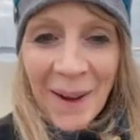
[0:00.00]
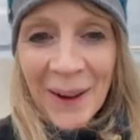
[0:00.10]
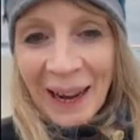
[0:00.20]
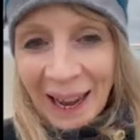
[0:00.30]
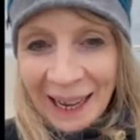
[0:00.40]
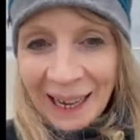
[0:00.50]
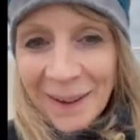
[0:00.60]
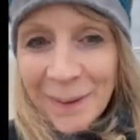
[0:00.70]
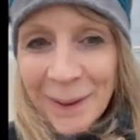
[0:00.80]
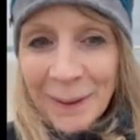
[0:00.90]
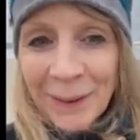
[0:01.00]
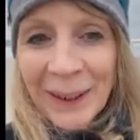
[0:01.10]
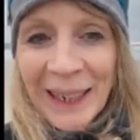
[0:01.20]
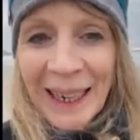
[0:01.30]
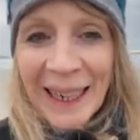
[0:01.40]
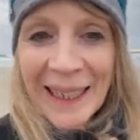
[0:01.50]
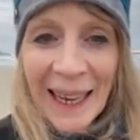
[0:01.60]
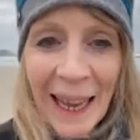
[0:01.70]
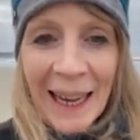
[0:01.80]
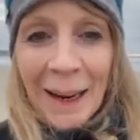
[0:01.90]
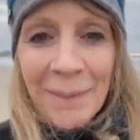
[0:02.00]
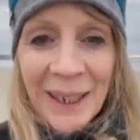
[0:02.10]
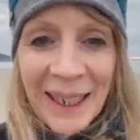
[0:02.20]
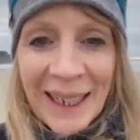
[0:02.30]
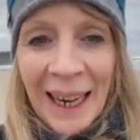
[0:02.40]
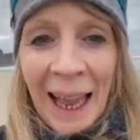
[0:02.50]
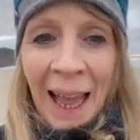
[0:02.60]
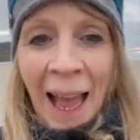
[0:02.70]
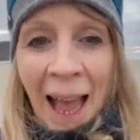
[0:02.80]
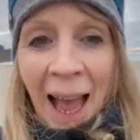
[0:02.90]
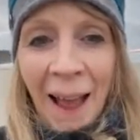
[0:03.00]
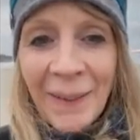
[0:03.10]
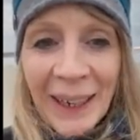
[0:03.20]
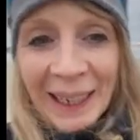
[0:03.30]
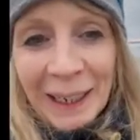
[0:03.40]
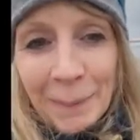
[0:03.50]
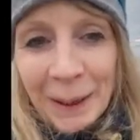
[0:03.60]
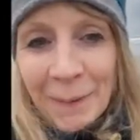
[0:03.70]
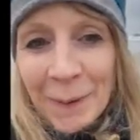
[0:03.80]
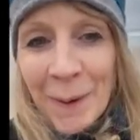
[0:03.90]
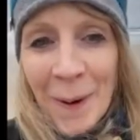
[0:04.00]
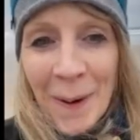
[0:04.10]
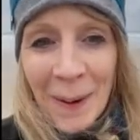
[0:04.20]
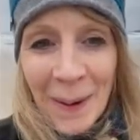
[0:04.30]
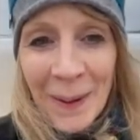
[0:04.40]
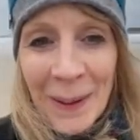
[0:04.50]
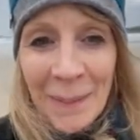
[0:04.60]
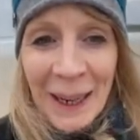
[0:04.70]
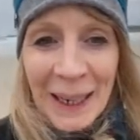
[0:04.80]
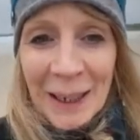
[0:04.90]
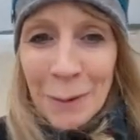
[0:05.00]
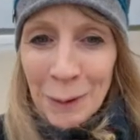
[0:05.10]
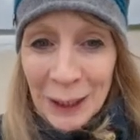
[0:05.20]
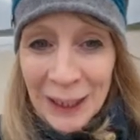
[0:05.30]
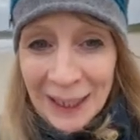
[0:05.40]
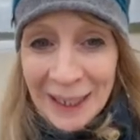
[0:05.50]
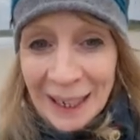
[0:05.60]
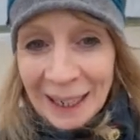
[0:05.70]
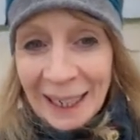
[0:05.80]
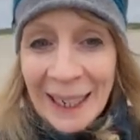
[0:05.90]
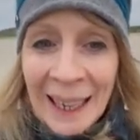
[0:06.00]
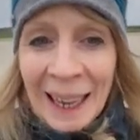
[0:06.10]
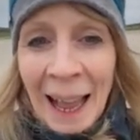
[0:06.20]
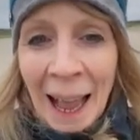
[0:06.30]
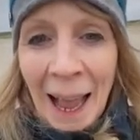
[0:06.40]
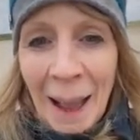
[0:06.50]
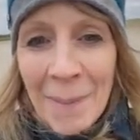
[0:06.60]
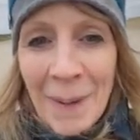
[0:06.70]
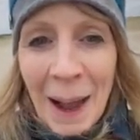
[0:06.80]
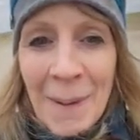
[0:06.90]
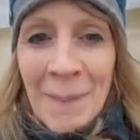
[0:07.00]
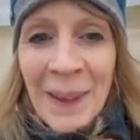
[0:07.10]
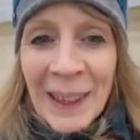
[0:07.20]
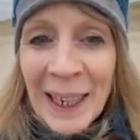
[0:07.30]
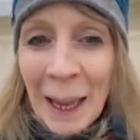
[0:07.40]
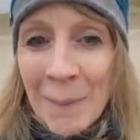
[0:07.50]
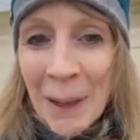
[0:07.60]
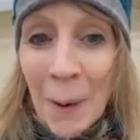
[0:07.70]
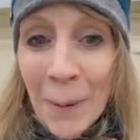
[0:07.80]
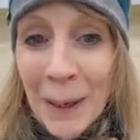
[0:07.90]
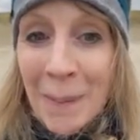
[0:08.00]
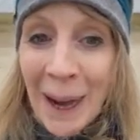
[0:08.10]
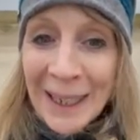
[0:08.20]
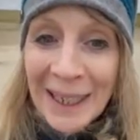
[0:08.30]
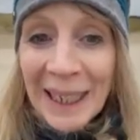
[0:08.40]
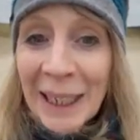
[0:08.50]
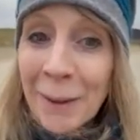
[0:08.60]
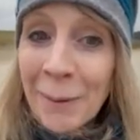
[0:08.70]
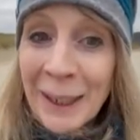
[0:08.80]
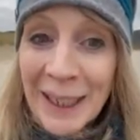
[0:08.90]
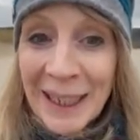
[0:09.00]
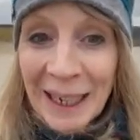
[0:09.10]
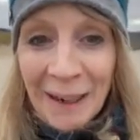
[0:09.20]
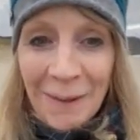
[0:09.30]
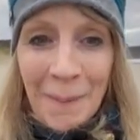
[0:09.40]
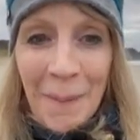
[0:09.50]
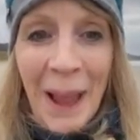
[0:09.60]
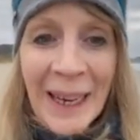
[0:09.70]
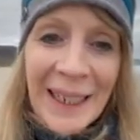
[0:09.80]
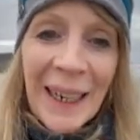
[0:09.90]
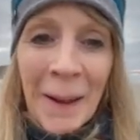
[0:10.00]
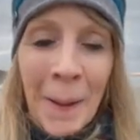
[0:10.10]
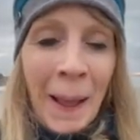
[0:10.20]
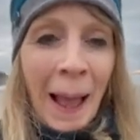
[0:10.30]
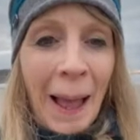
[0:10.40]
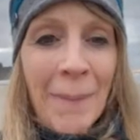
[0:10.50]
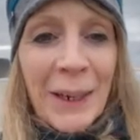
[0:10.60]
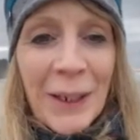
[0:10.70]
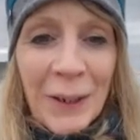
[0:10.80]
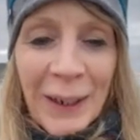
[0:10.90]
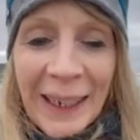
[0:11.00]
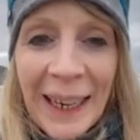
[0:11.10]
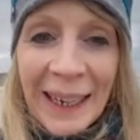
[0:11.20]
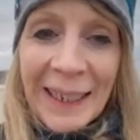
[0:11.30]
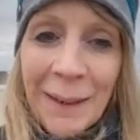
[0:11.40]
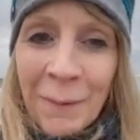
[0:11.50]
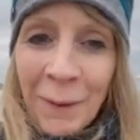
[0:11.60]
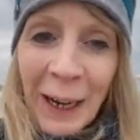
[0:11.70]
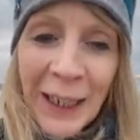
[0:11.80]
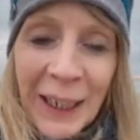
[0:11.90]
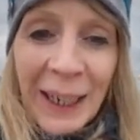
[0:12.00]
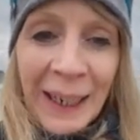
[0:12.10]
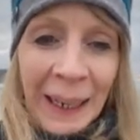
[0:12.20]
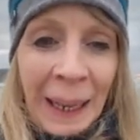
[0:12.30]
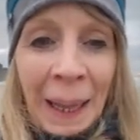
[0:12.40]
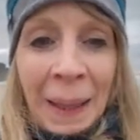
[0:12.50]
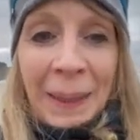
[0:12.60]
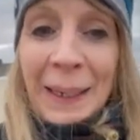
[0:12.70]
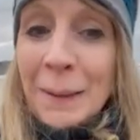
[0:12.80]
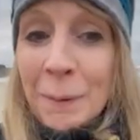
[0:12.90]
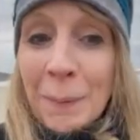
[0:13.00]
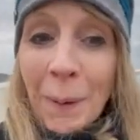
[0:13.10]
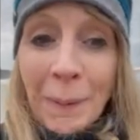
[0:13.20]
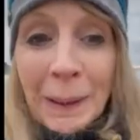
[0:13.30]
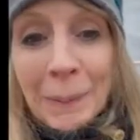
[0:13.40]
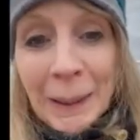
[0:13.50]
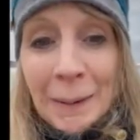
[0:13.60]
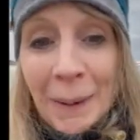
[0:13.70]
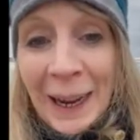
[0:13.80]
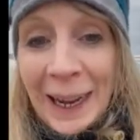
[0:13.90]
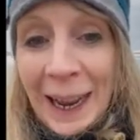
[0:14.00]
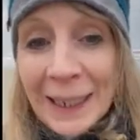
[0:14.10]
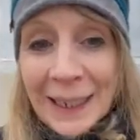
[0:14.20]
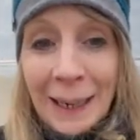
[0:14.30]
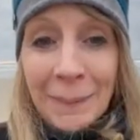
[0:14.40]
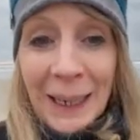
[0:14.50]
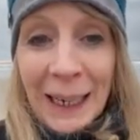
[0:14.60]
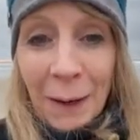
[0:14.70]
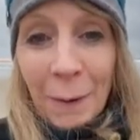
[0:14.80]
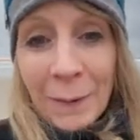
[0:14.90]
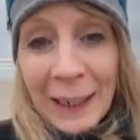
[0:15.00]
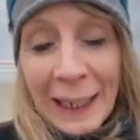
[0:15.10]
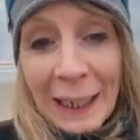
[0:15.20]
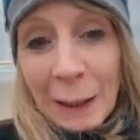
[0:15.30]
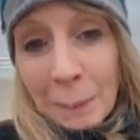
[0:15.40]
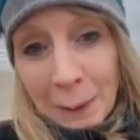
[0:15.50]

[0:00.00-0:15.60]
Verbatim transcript: on Islay for a few days and I'm just having a little bit of a walk on the beach, which is stunning. Um, I think I'm the only person here, which is even better. I'm um, enjoying getting some fresh air. This will probably be my last update of the year